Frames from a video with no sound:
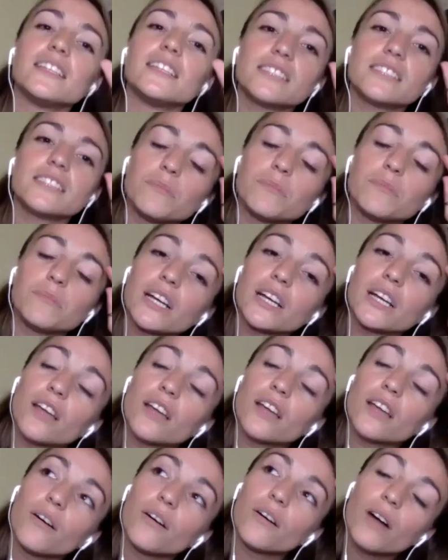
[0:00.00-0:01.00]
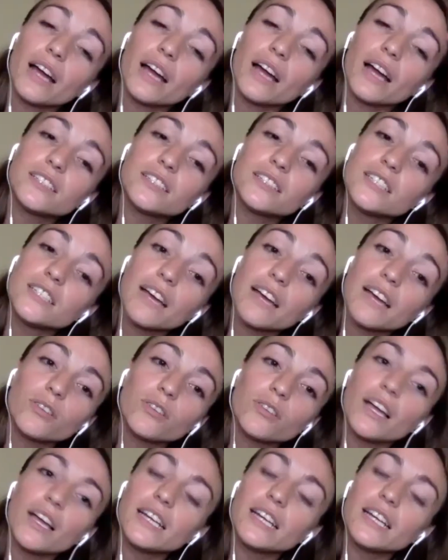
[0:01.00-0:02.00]
Snapchat though. I
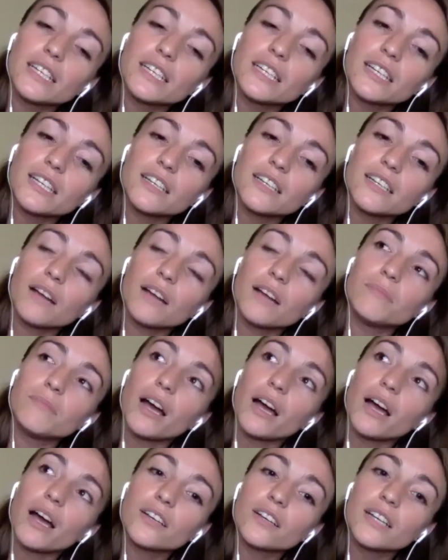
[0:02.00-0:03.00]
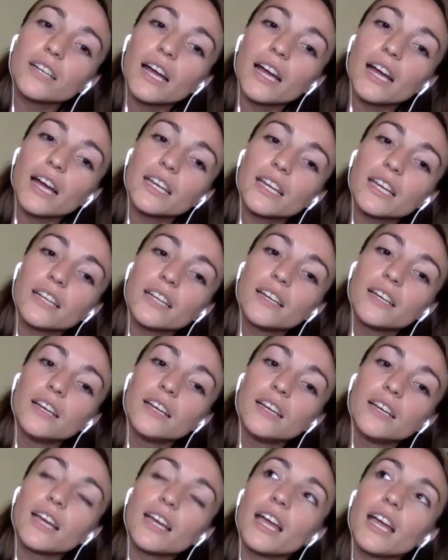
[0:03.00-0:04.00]
never liked it. I'm not good at it.
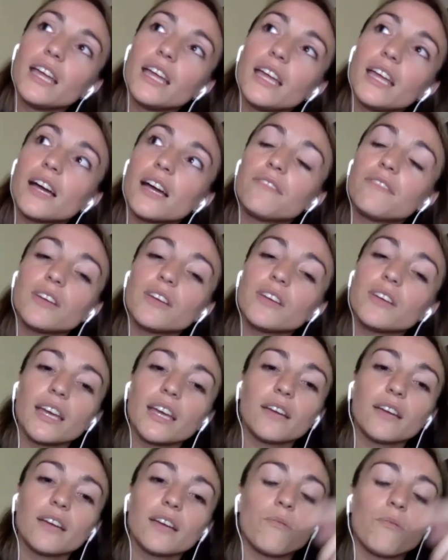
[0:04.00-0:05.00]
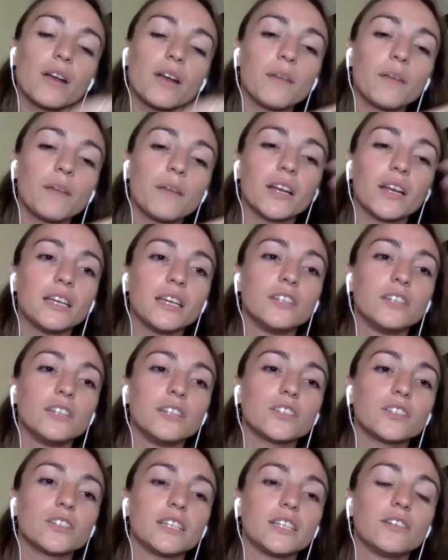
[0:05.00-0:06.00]
And I feel like when I'm on Hinge
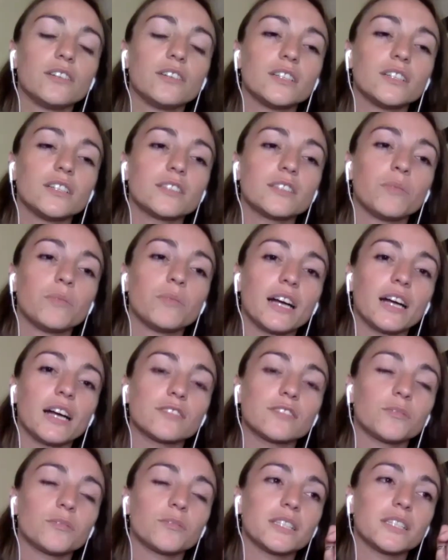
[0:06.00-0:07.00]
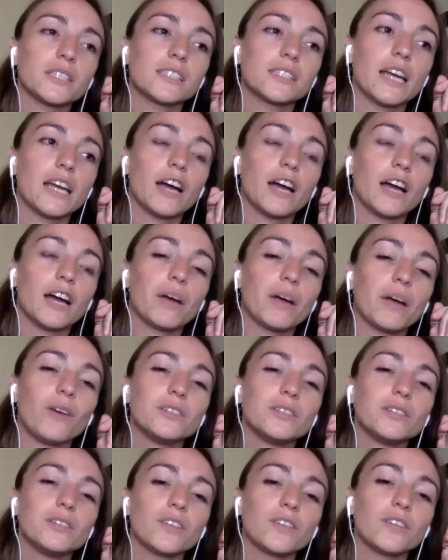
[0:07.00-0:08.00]
or Tinder and someone asks for my snap, I
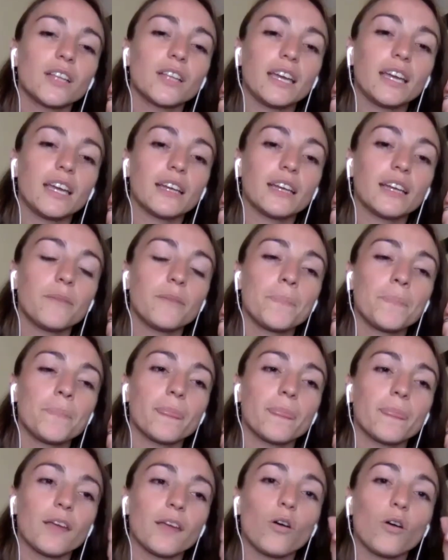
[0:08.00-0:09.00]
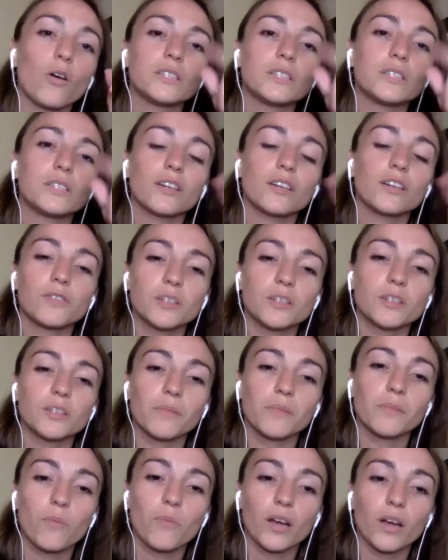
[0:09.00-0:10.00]
always feel like they're always looking for
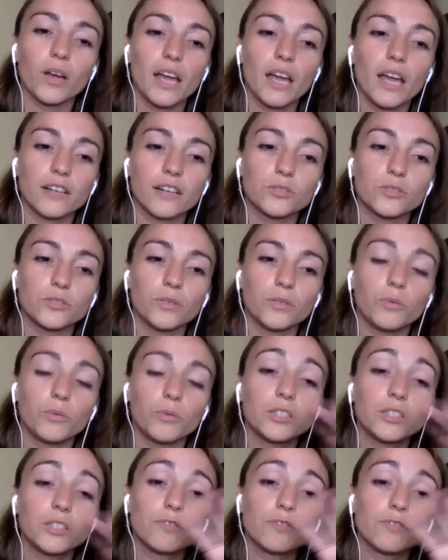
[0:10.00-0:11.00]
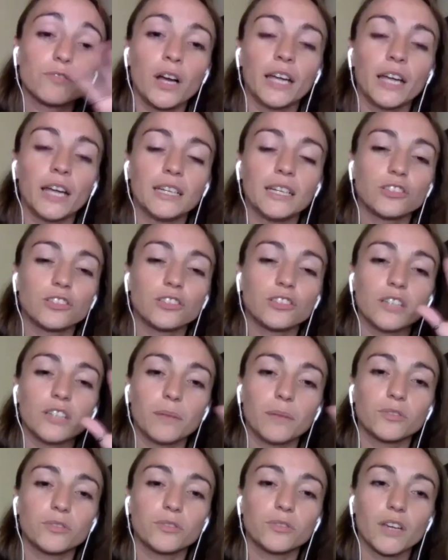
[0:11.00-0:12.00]
something more casual, which is fine. It's just an
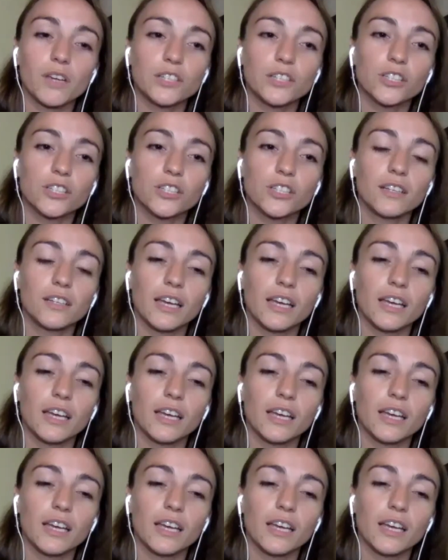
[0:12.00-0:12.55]
observation.